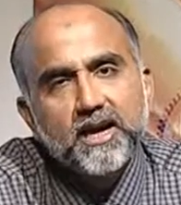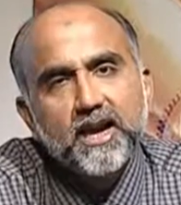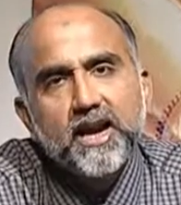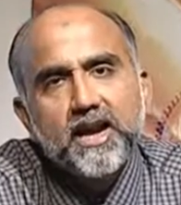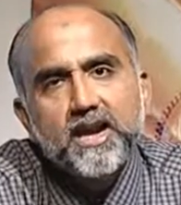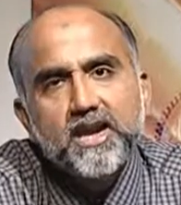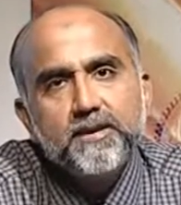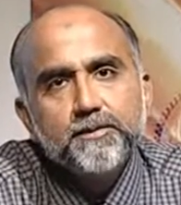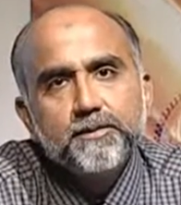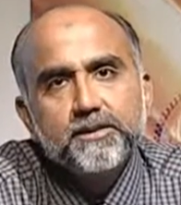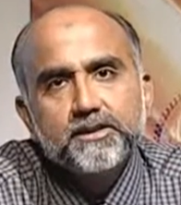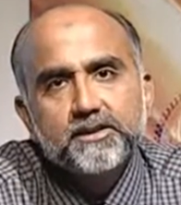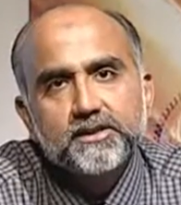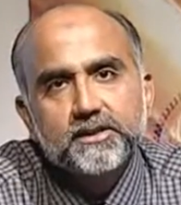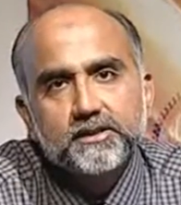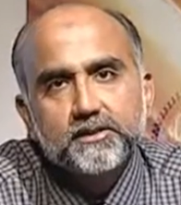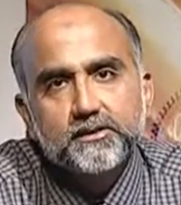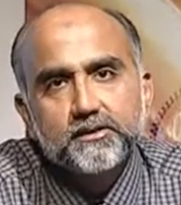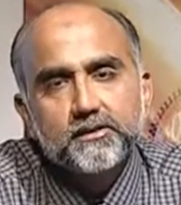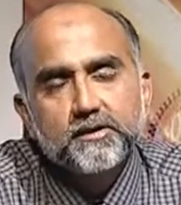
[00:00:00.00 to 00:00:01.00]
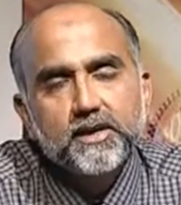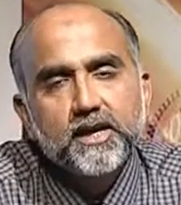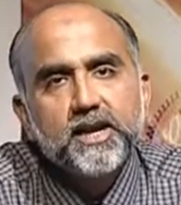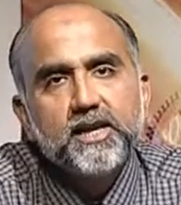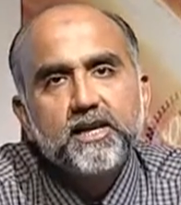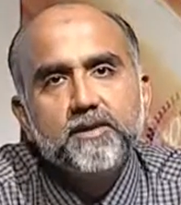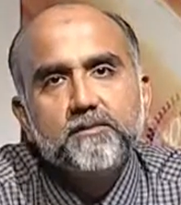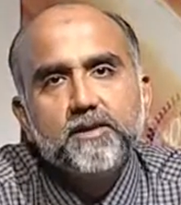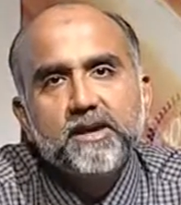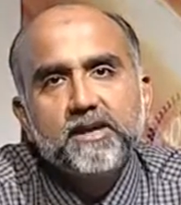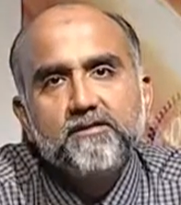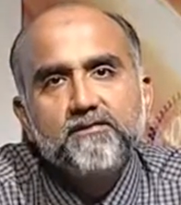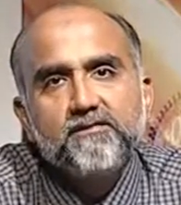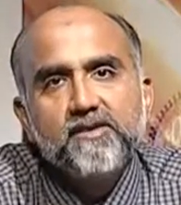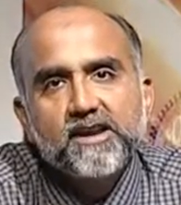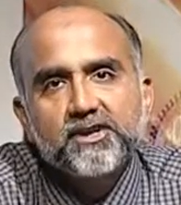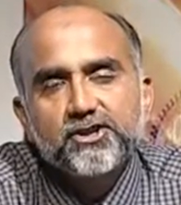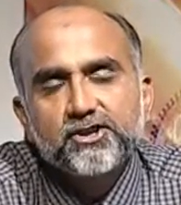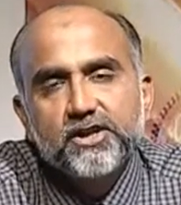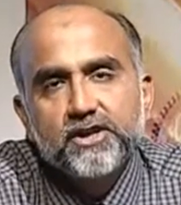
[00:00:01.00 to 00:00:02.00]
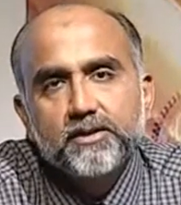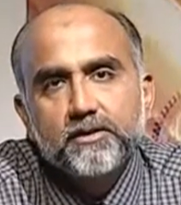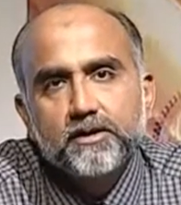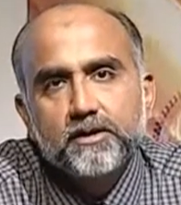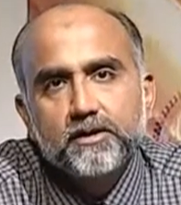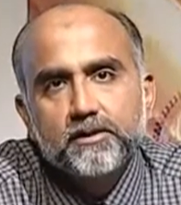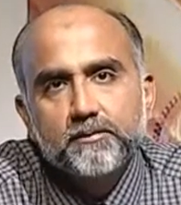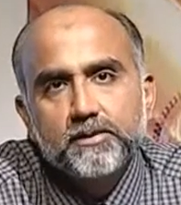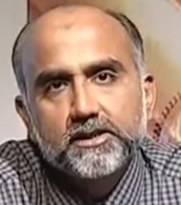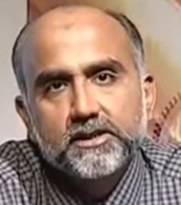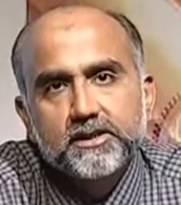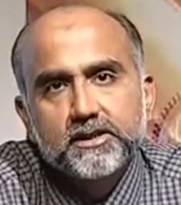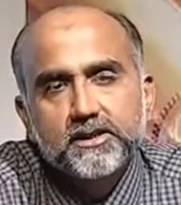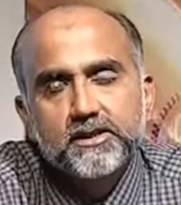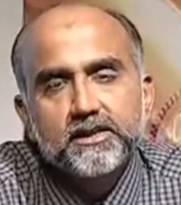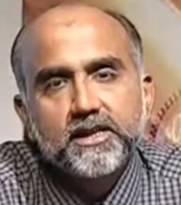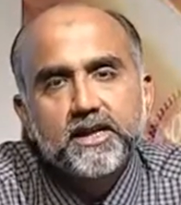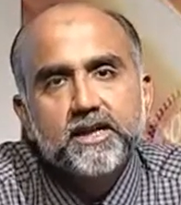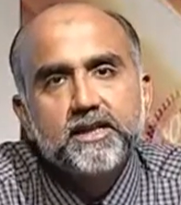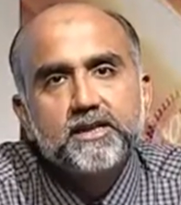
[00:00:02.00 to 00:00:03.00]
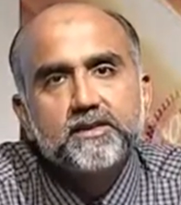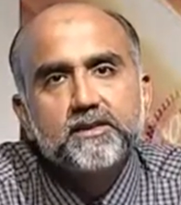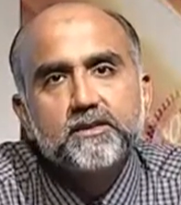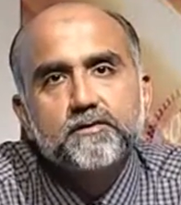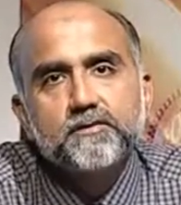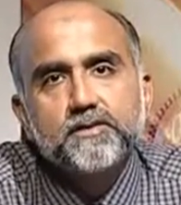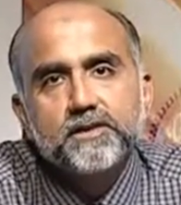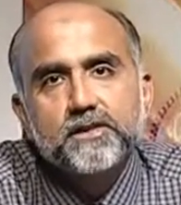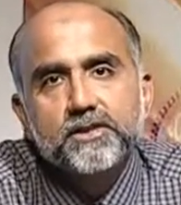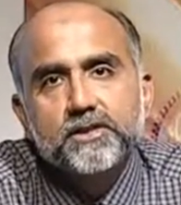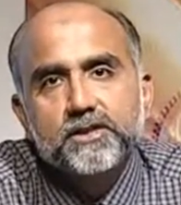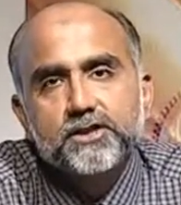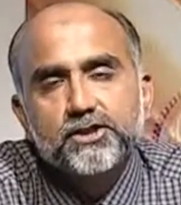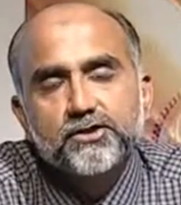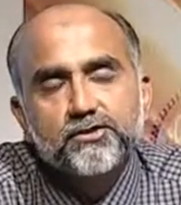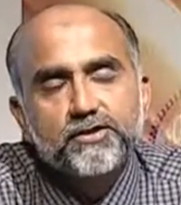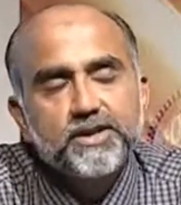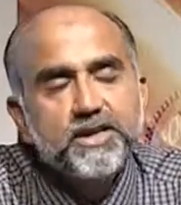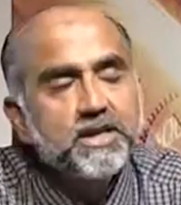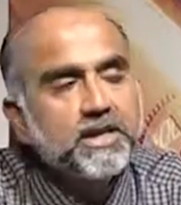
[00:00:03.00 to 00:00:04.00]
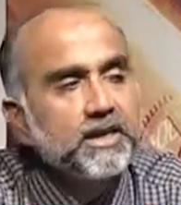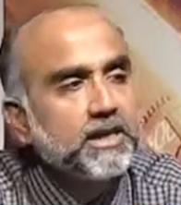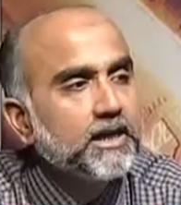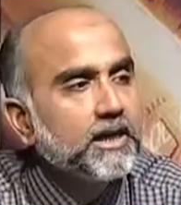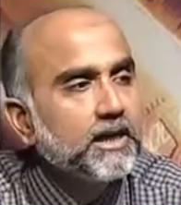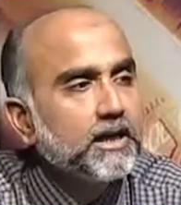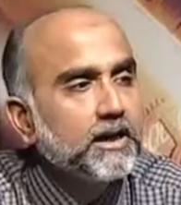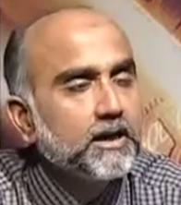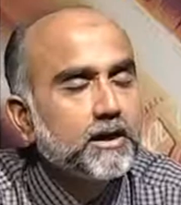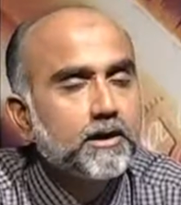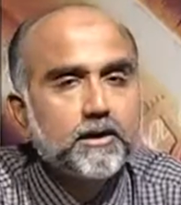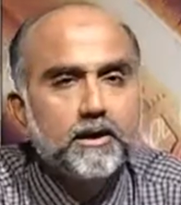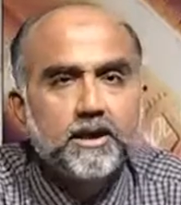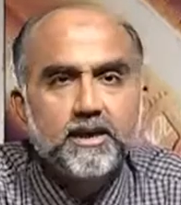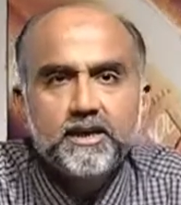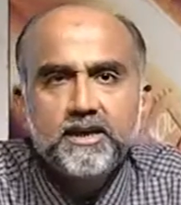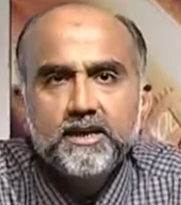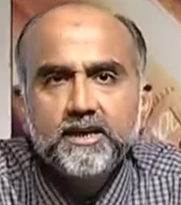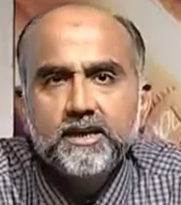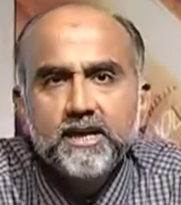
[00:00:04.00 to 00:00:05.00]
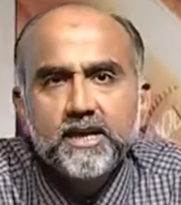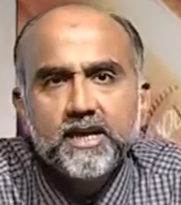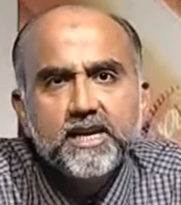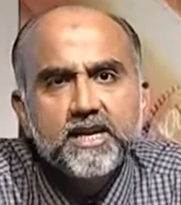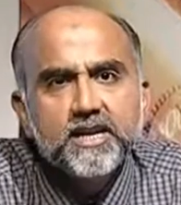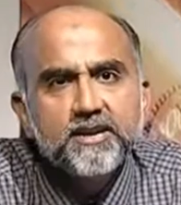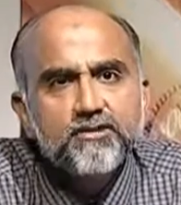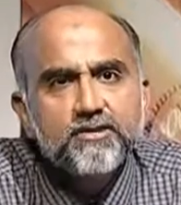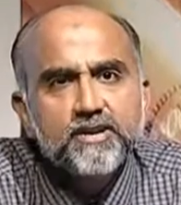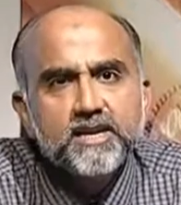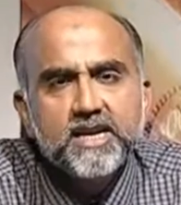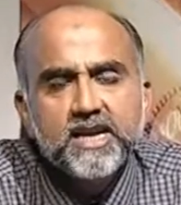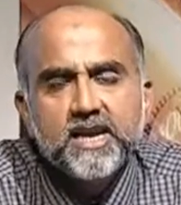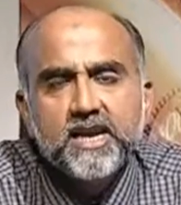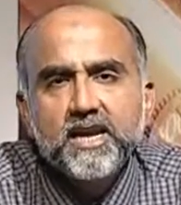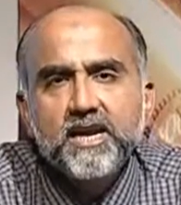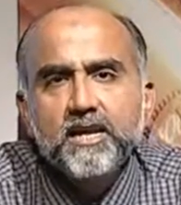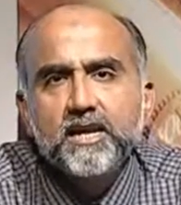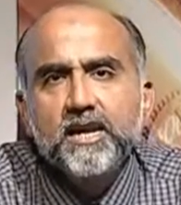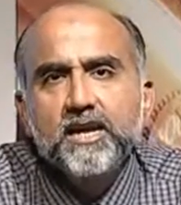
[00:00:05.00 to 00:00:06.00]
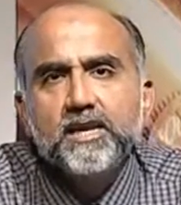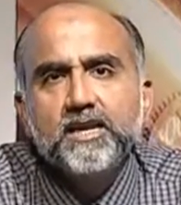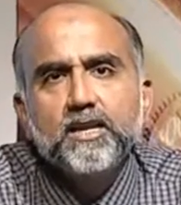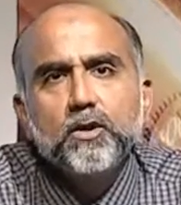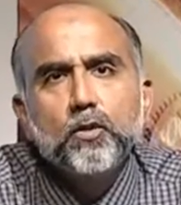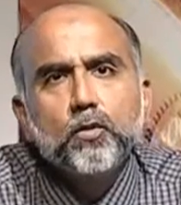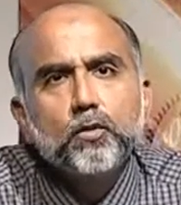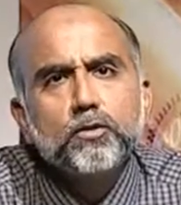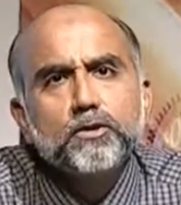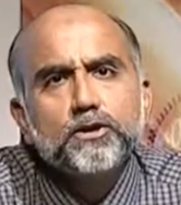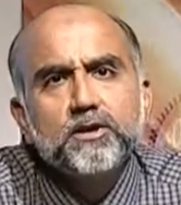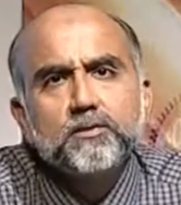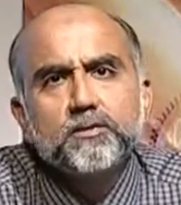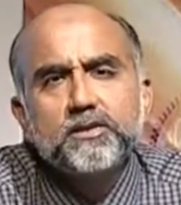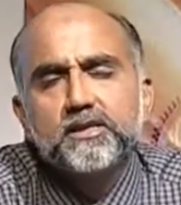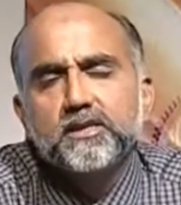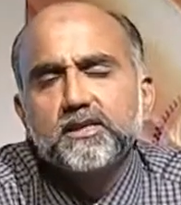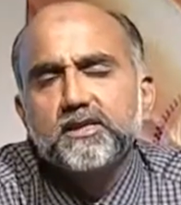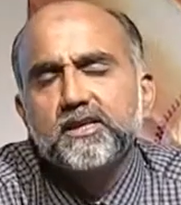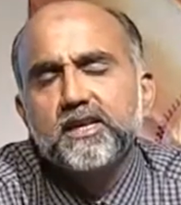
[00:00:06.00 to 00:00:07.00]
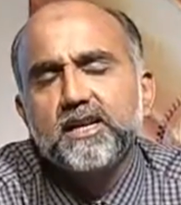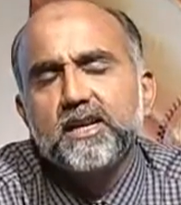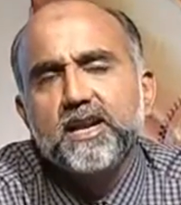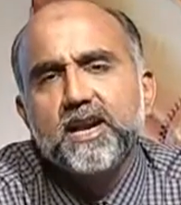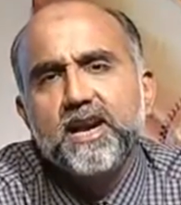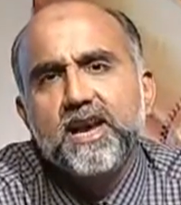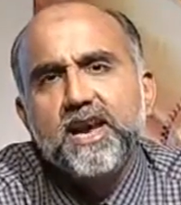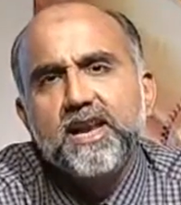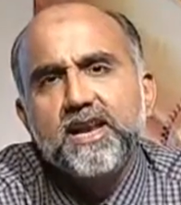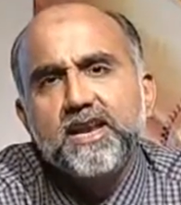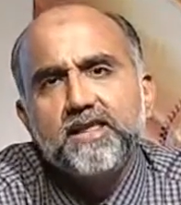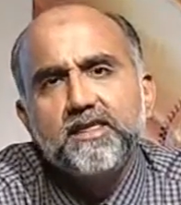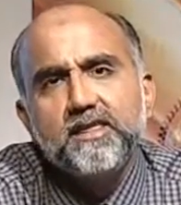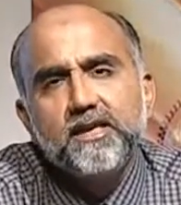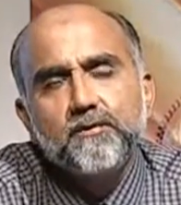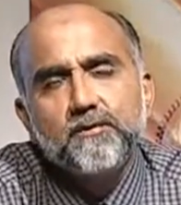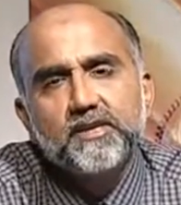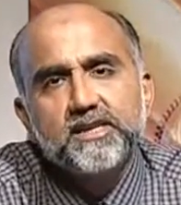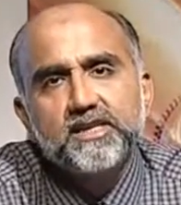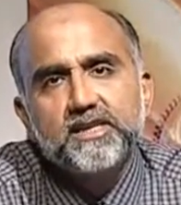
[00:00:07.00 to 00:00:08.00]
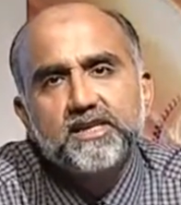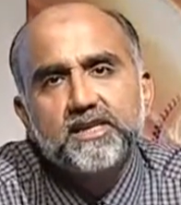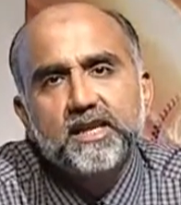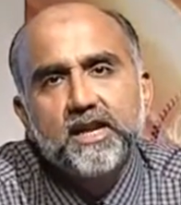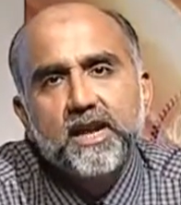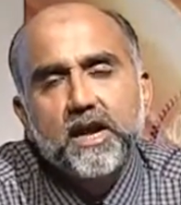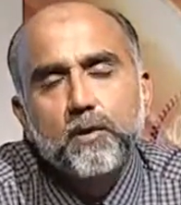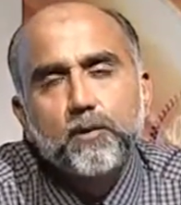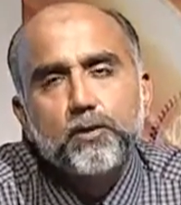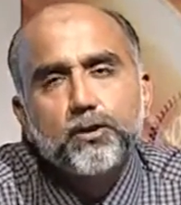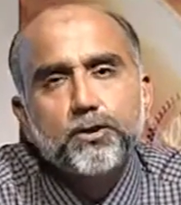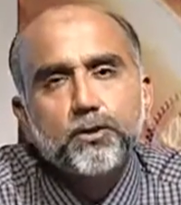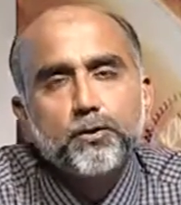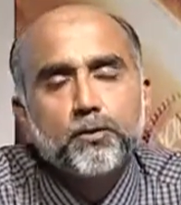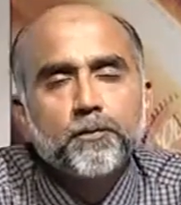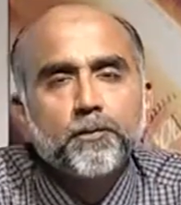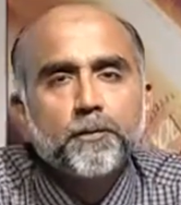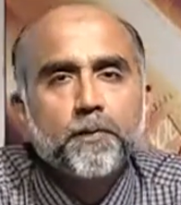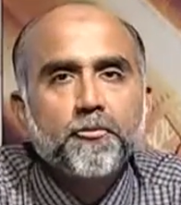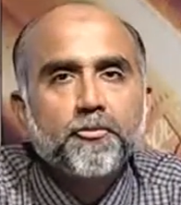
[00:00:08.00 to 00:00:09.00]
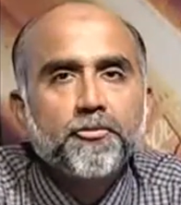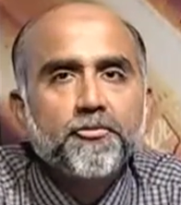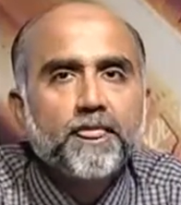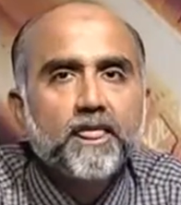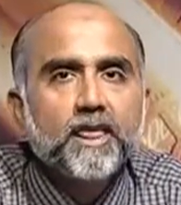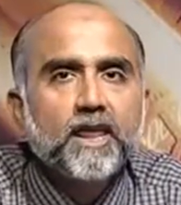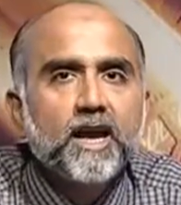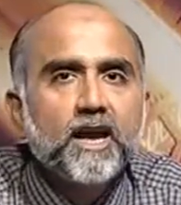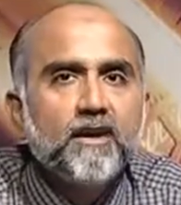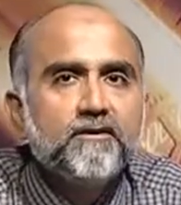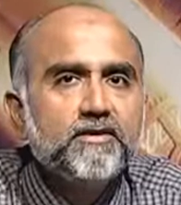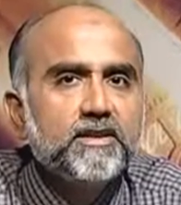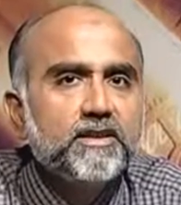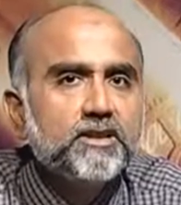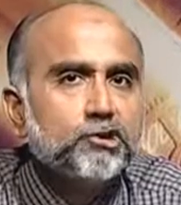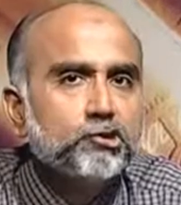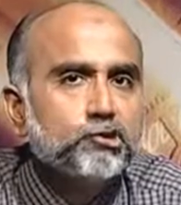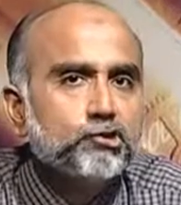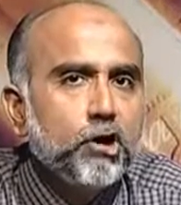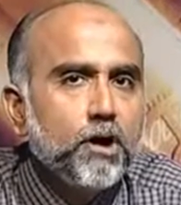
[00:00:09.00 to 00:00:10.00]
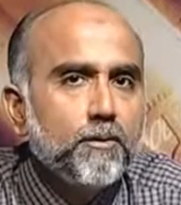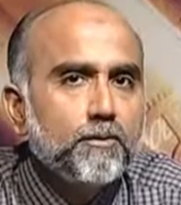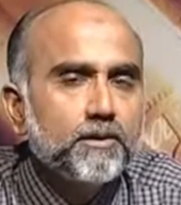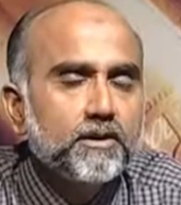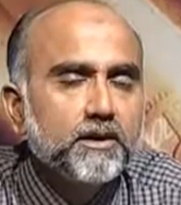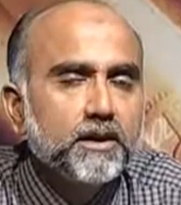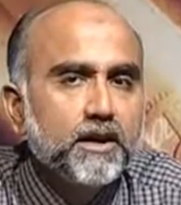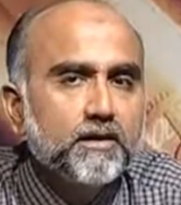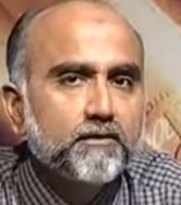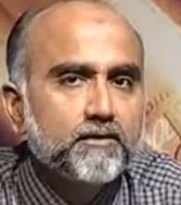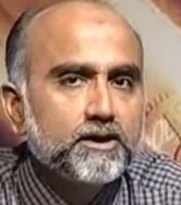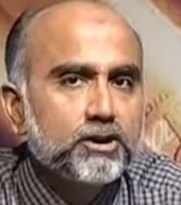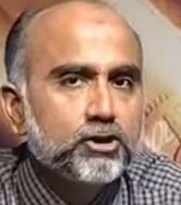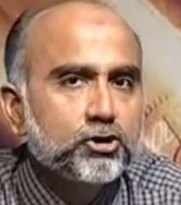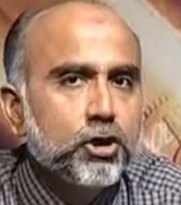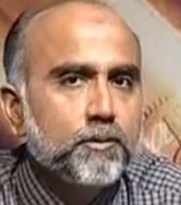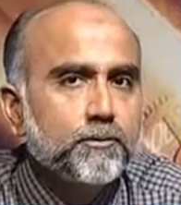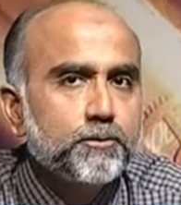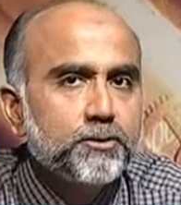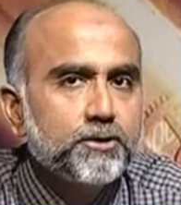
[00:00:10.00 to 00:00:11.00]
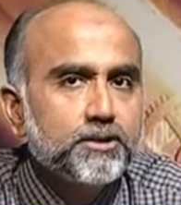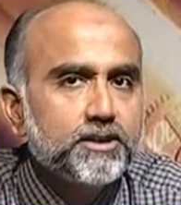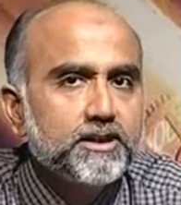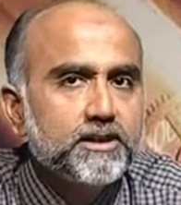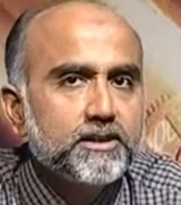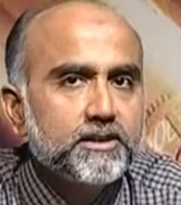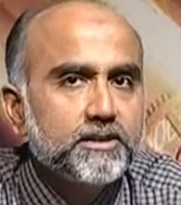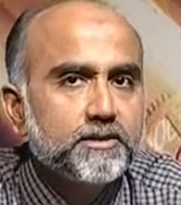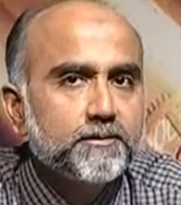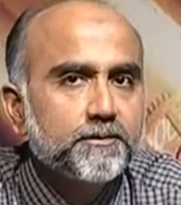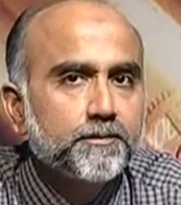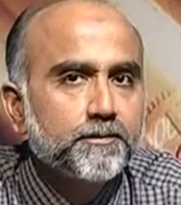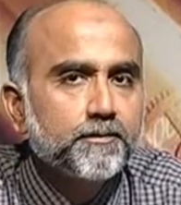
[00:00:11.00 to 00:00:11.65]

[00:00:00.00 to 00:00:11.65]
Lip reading: any manufacturing business, any service industry, any retail, any wholesale business, anything which is around you, have they stopped? Have they stopped to cease?